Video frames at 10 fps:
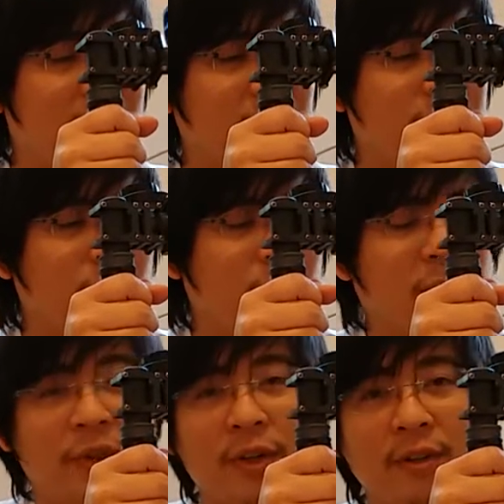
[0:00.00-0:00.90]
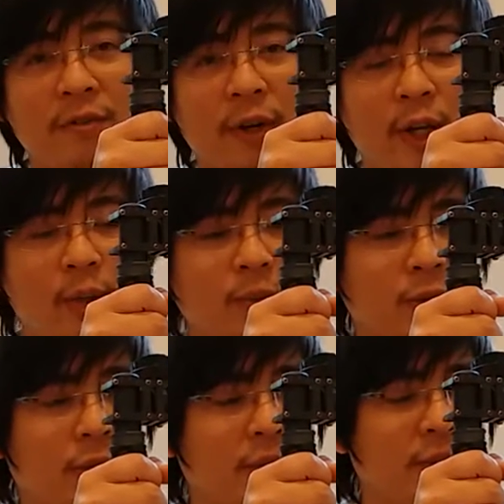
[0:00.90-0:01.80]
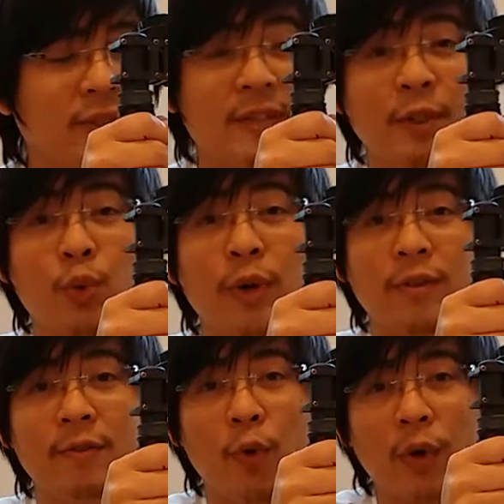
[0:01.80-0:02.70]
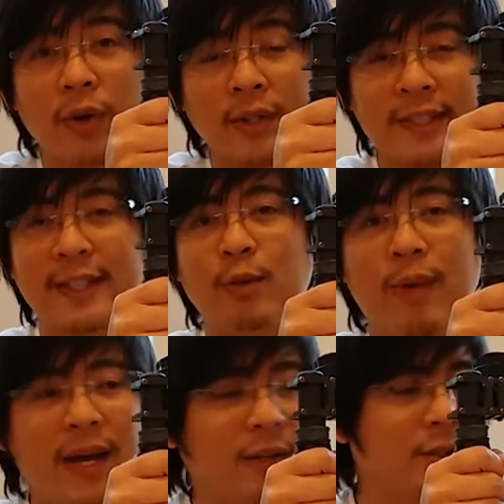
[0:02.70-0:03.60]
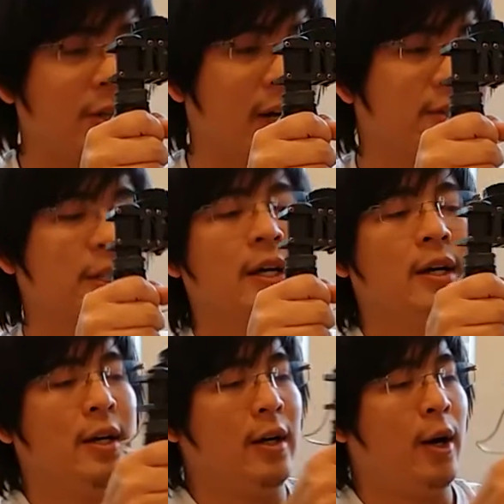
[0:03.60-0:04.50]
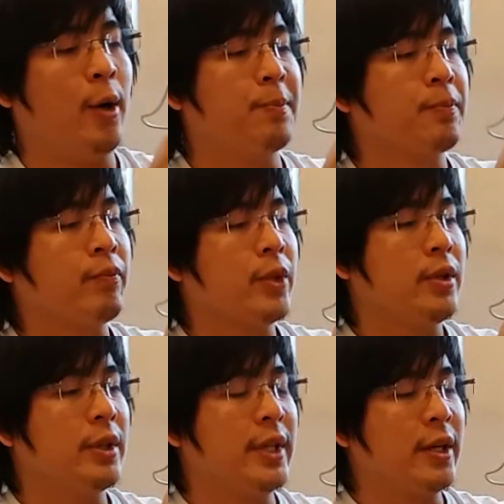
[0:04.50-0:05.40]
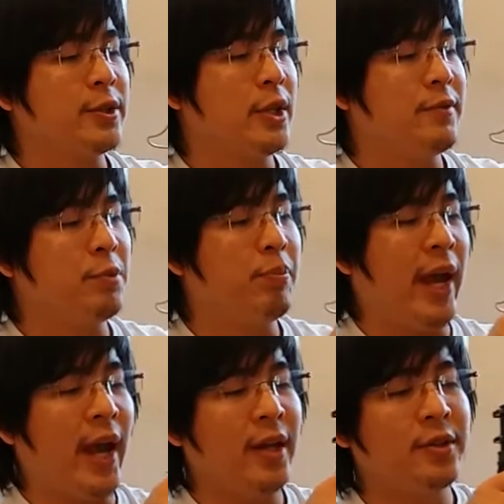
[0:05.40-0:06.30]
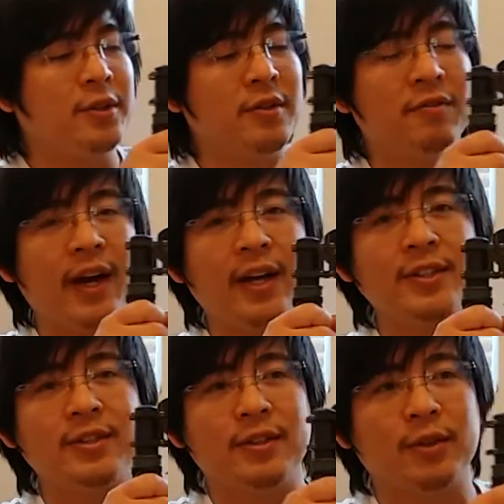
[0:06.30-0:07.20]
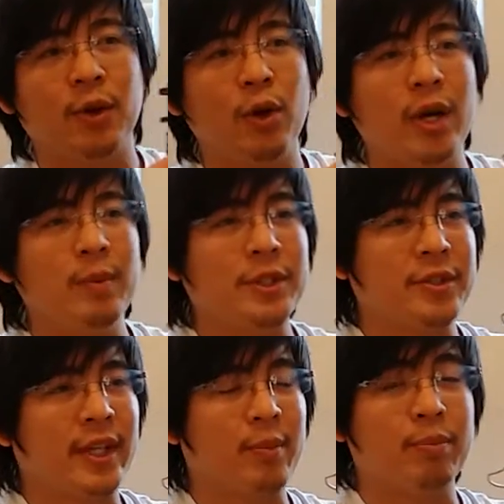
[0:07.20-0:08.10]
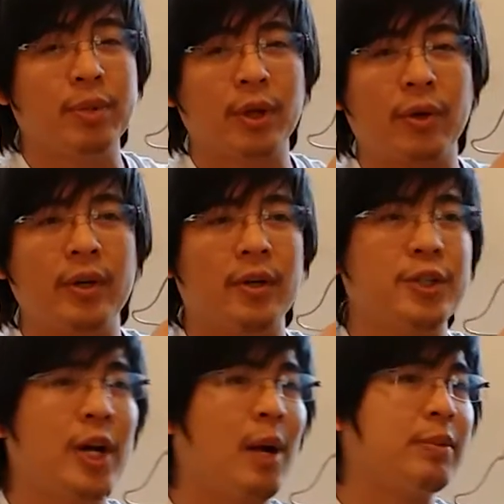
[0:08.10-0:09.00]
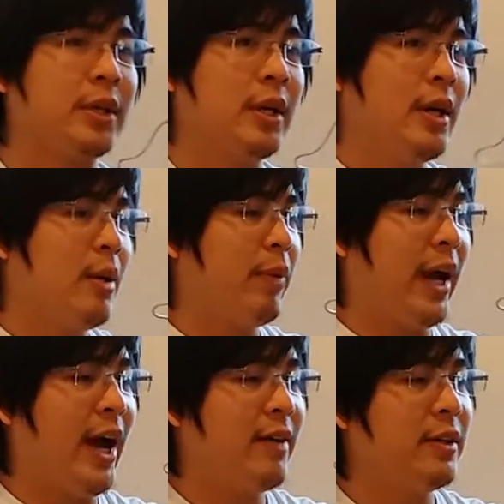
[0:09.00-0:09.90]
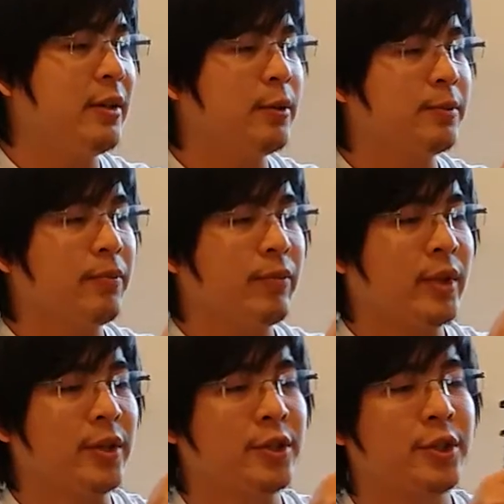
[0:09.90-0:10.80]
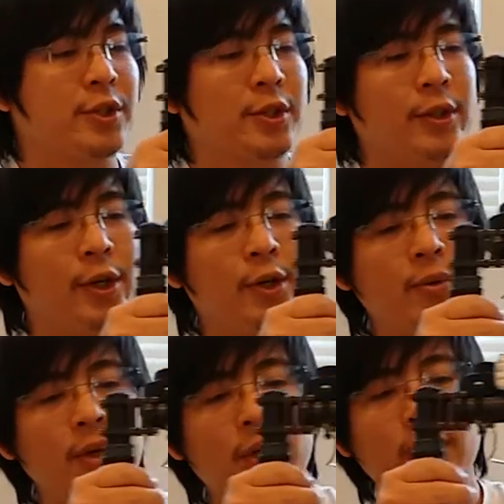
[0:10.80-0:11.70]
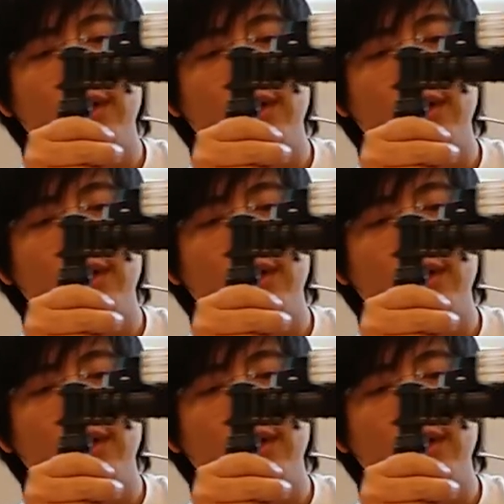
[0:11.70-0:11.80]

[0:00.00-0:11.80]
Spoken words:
you have it for about 30 frames or just even 24 cinematic shots. The thing is, if you pan too fast, the whole image starts to get blurry or choppy. By having it slow,